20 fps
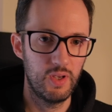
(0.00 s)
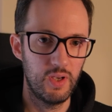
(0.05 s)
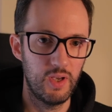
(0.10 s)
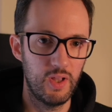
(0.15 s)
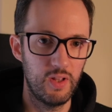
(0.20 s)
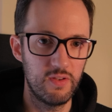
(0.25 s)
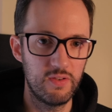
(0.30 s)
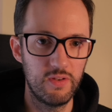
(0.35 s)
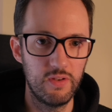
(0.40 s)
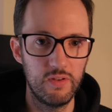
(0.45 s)

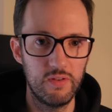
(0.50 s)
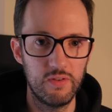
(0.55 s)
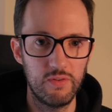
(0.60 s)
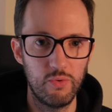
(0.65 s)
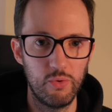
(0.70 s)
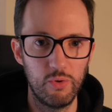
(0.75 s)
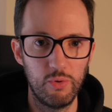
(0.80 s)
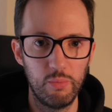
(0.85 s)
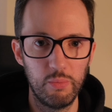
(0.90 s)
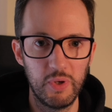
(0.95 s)
and since
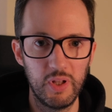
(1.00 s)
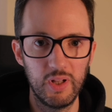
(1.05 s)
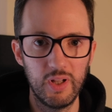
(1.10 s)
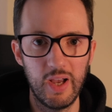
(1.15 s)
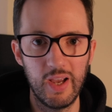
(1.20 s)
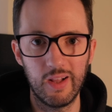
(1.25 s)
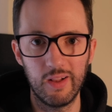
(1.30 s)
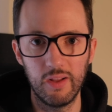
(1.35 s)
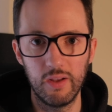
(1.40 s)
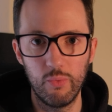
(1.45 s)
you will be
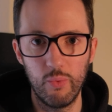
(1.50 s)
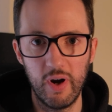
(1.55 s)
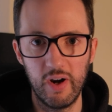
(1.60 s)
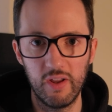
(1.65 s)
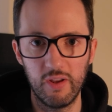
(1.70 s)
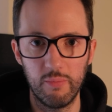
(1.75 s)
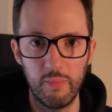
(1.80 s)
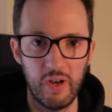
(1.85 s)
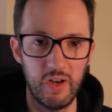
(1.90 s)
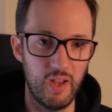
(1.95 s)
likely
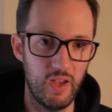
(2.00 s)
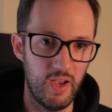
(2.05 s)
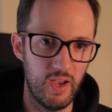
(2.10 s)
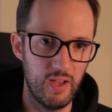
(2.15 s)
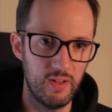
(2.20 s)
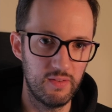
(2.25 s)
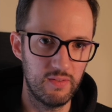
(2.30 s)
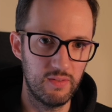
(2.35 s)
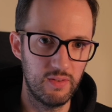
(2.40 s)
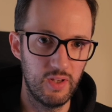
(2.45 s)
wearing many
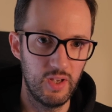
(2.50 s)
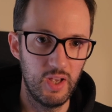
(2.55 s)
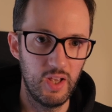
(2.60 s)
hats,